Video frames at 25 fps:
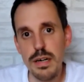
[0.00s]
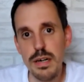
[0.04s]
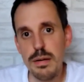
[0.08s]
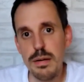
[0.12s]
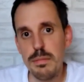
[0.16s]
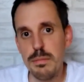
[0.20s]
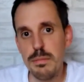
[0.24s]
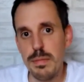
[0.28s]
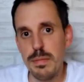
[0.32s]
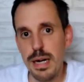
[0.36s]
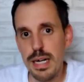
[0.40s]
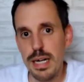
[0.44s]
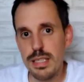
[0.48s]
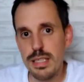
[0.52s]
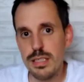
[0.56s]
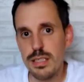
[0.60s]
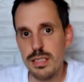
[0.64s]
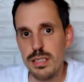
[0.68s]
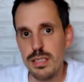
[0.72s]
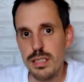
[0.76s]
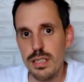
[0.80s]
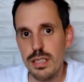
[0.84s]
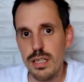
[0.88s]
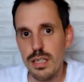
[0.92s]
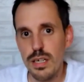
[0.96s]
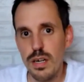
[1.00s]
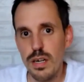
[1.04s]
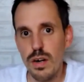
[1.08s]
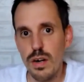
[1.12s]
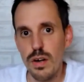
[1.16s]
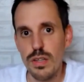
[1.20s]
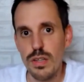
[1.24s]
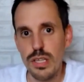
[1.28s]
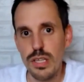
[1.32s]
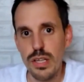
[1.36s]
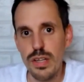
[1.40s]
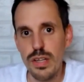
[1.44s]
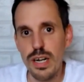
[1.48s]
But on
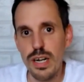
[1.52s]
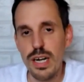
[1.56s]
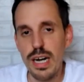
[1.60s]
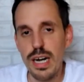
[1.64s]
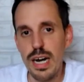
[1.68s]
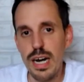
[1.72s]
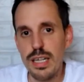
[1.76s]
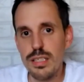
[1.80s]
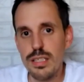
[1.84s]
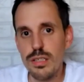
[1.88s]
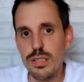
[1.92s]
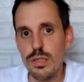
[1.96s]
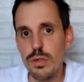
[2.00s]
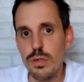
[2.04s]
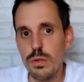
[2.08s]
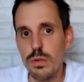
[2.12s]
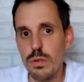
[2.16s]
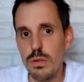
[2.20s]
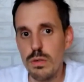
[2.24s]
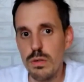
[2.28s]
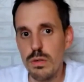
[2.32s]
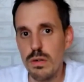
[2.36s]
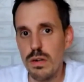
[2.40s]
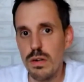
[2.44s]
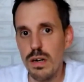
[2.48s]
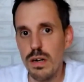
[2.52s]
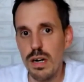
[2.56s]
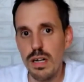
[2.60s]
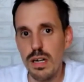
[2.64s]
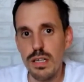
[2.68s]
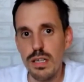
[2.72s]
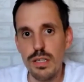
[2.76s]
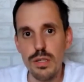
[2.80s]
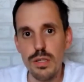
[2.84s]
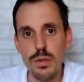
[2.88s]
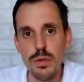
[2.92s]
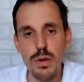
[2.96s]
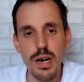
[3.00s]
the other hand, you
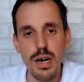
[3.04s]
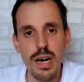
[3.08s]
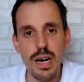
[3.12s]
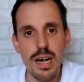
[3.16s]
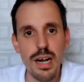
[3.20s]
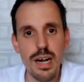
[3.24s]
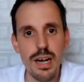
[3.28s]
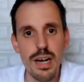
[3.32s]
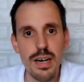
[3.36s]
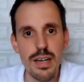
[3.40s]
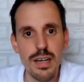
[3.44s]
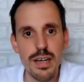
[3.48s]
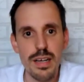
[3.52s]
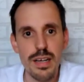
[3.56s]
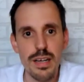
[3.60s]
are